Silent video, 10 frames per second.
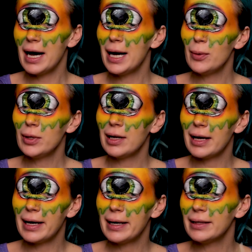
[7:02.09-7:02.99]
I will
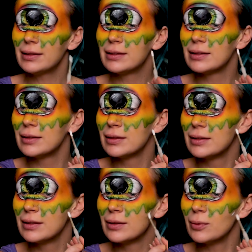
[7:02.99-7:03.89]
add
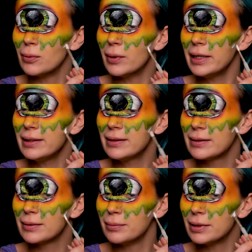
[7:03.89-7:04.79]
white
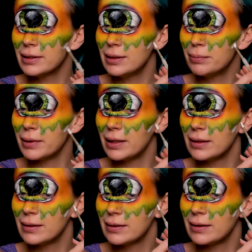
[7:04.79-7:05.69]
body
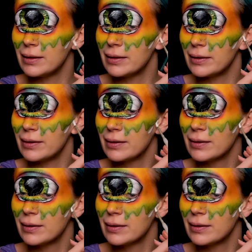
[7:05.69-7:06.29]
paint here.